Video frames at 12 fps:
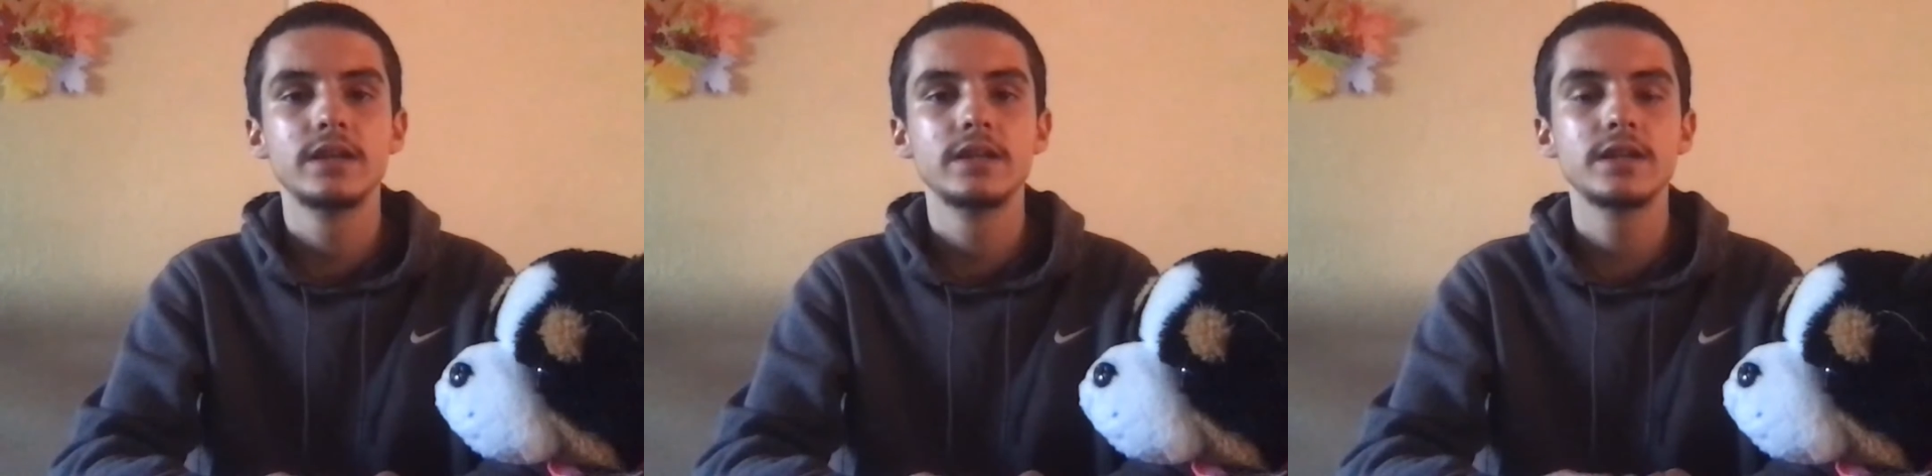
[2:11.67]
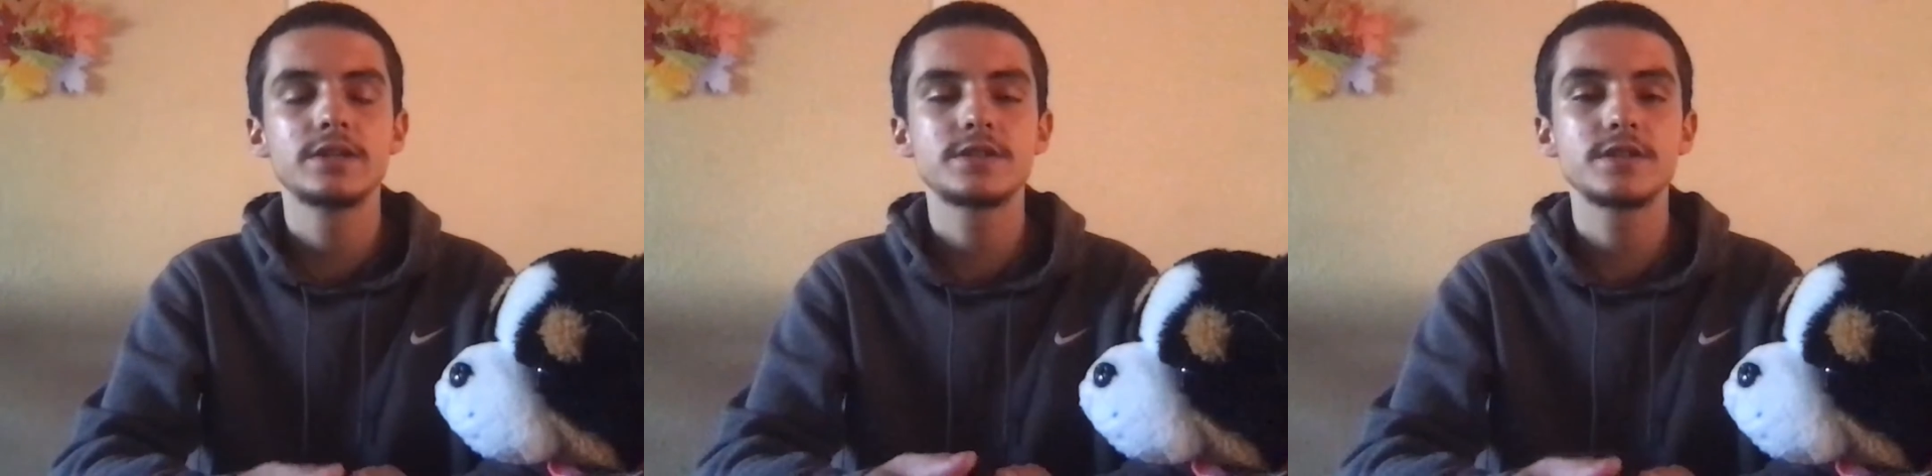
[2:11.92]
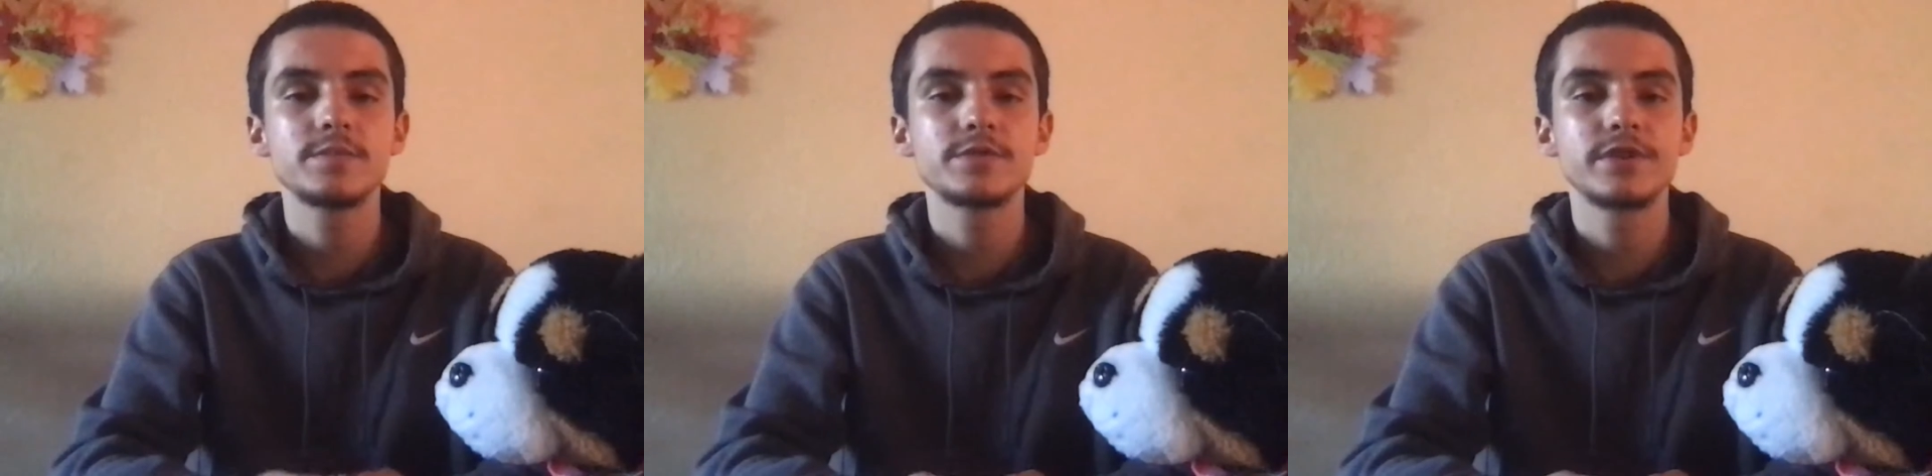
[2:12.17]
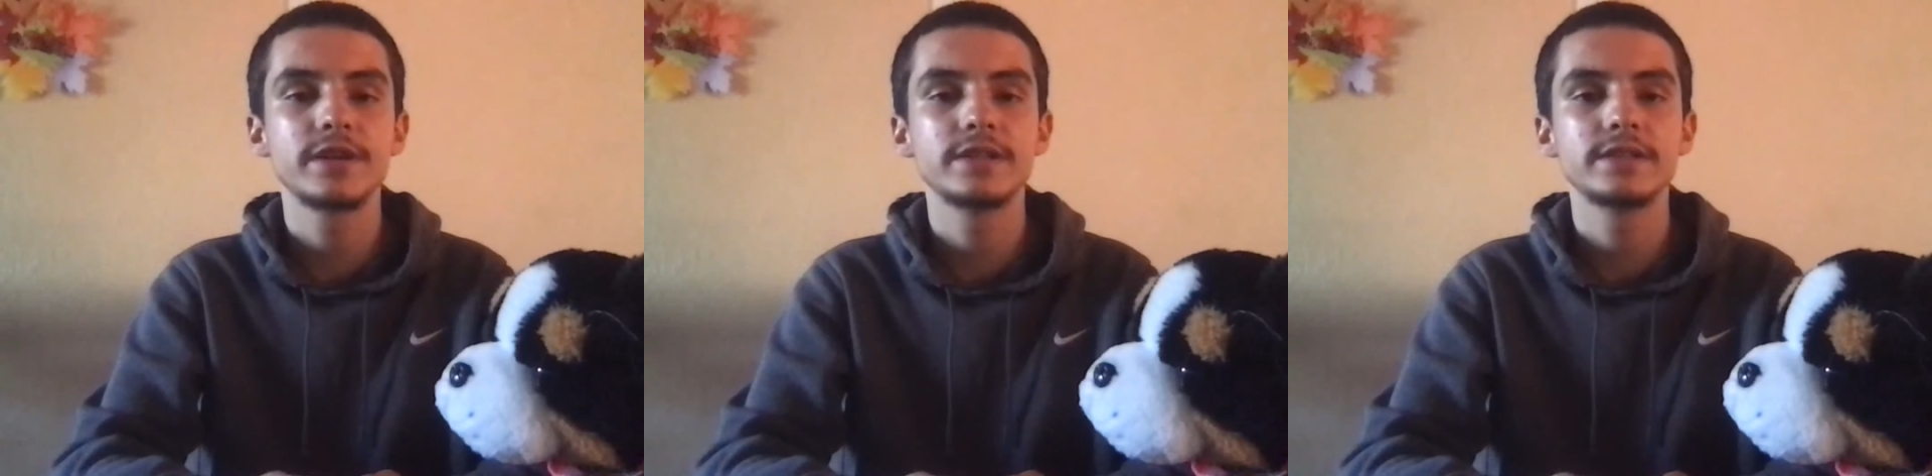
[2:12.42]
let's jump
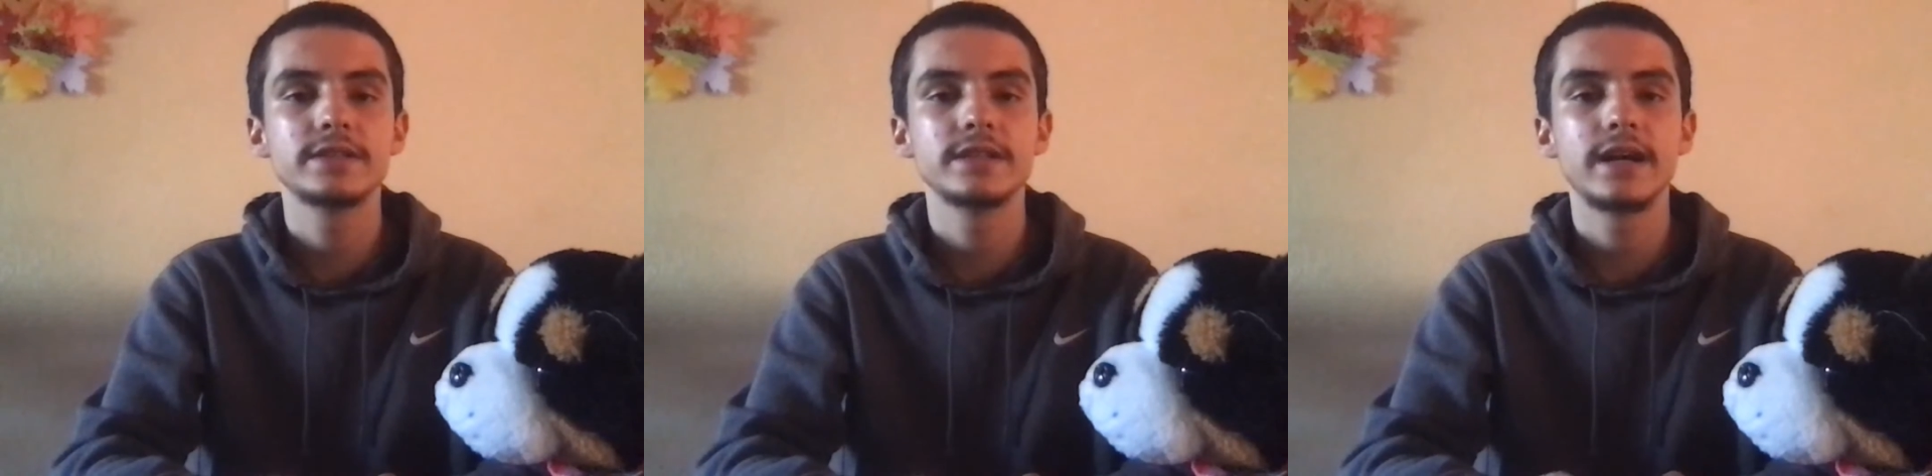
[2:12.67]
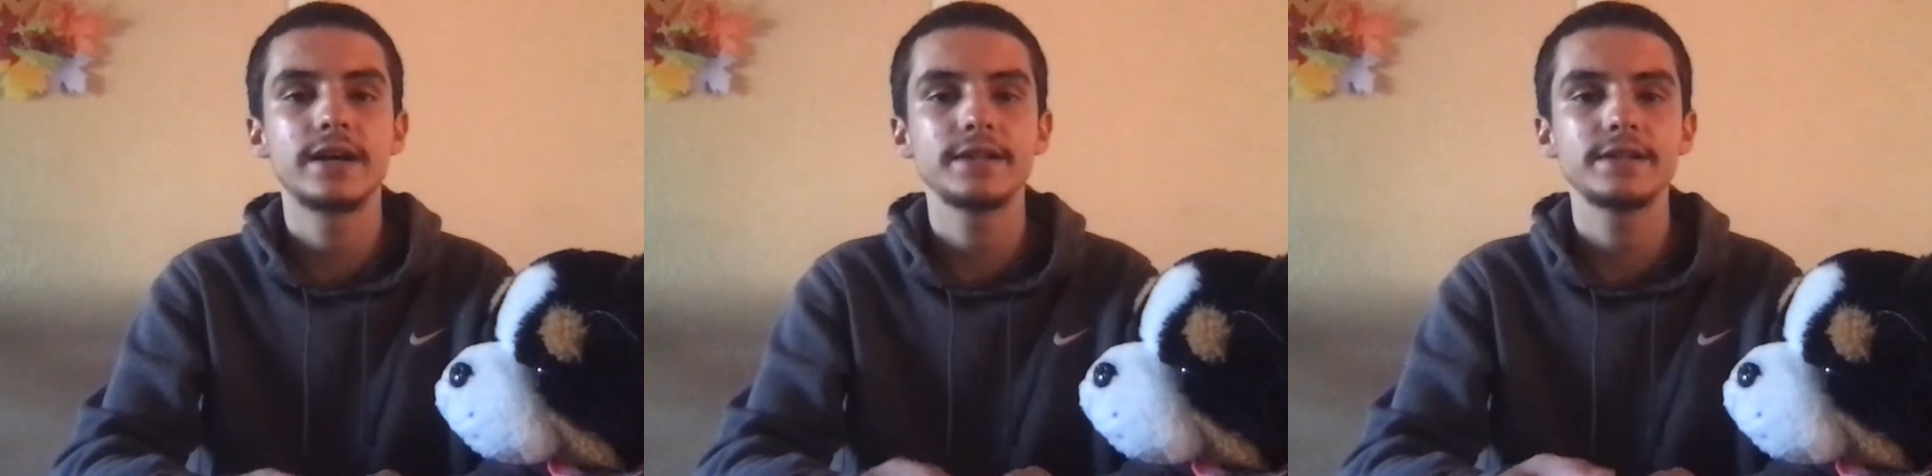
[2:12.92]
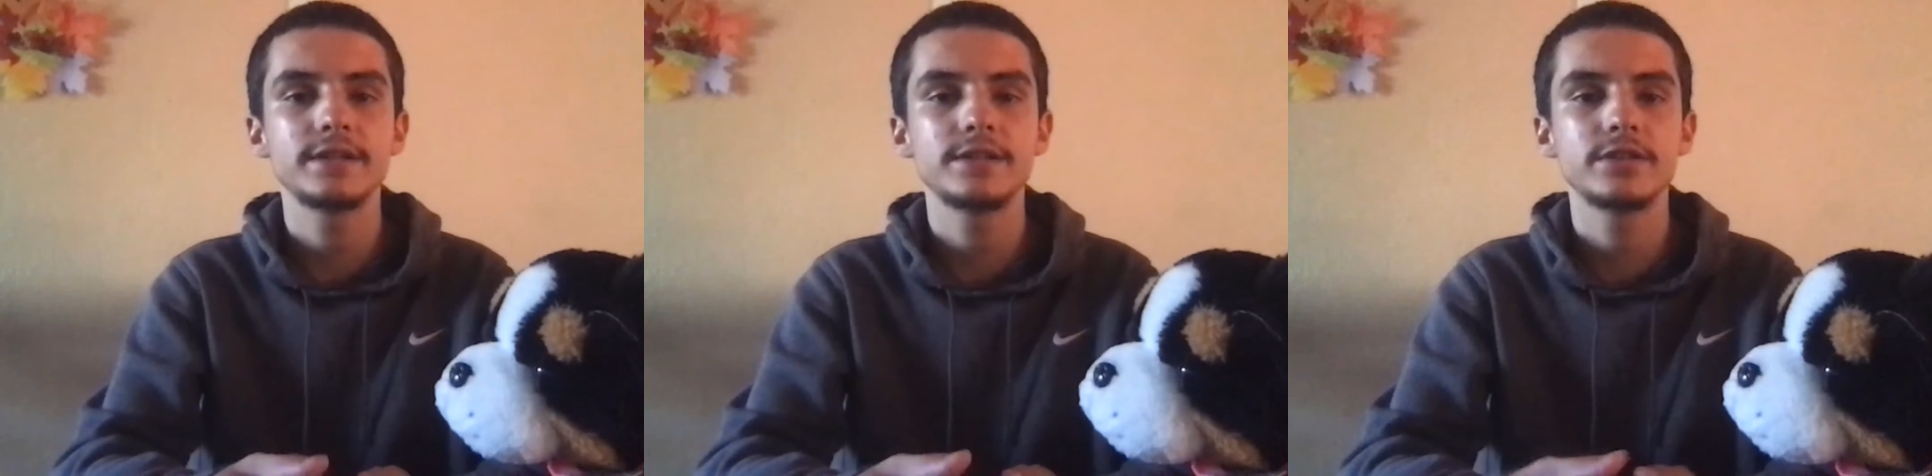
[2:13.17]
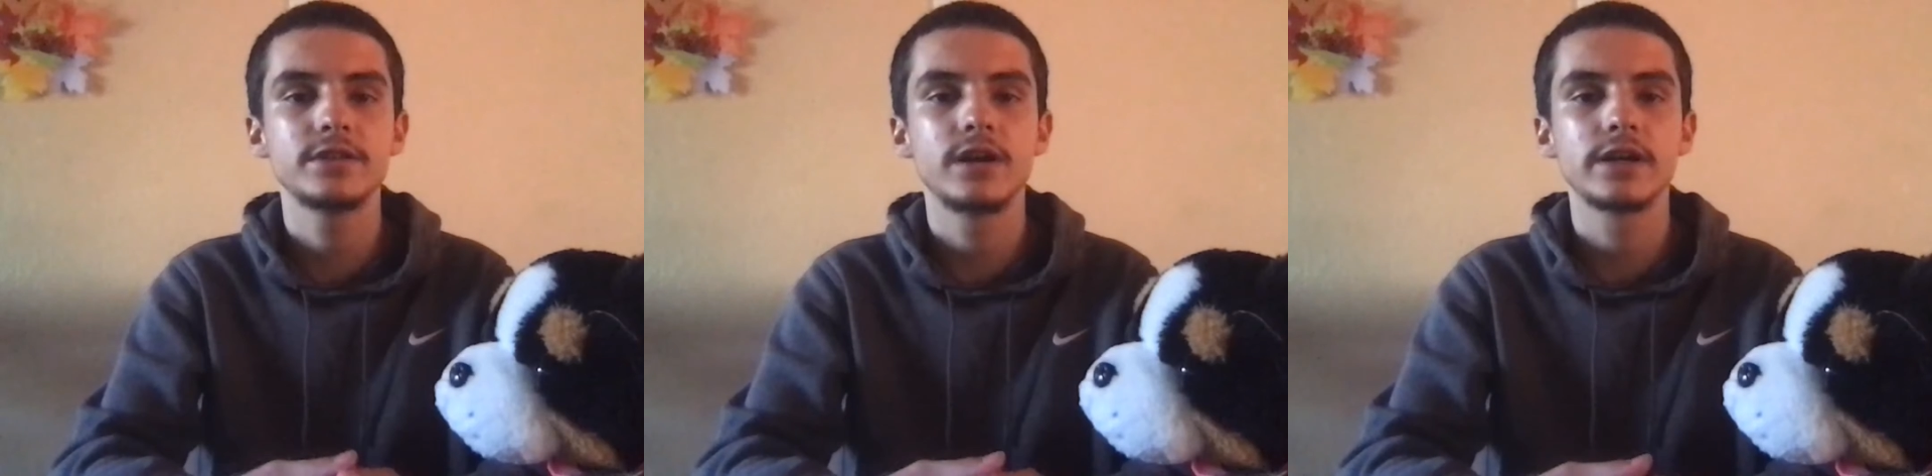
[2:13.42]
straight into how to teach
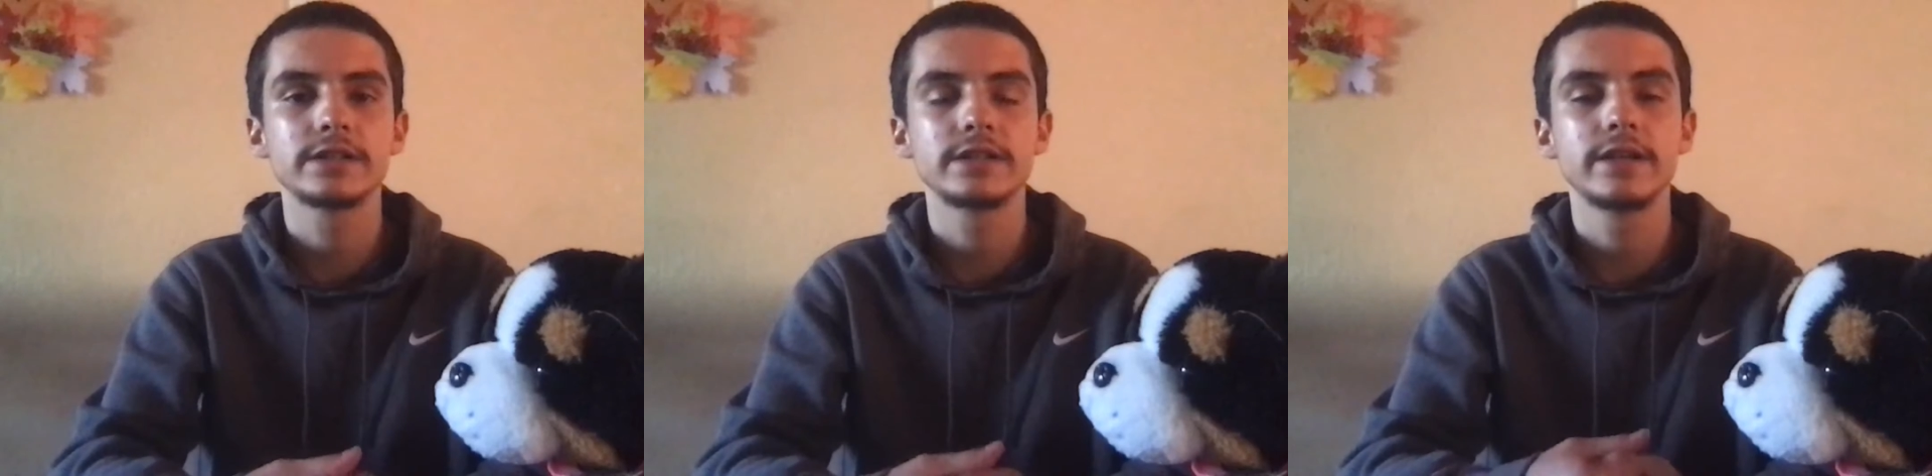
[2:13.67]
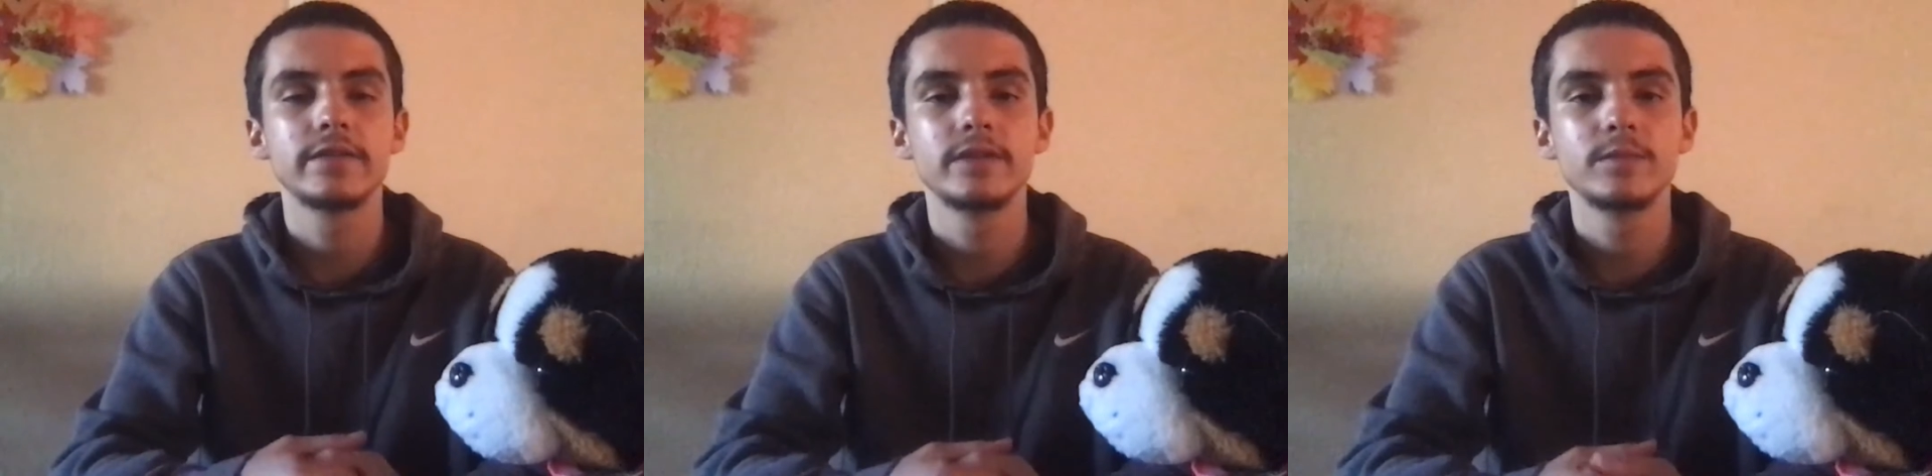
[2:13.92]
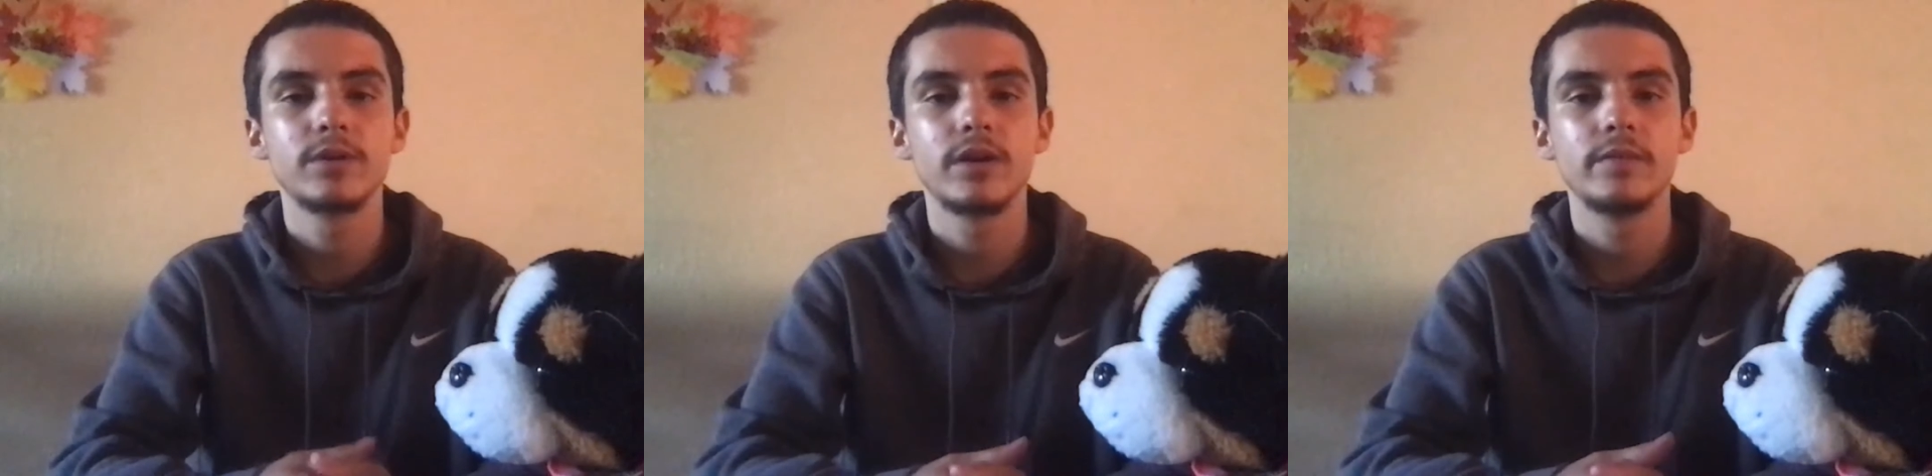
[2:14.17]
your dog to give their paw.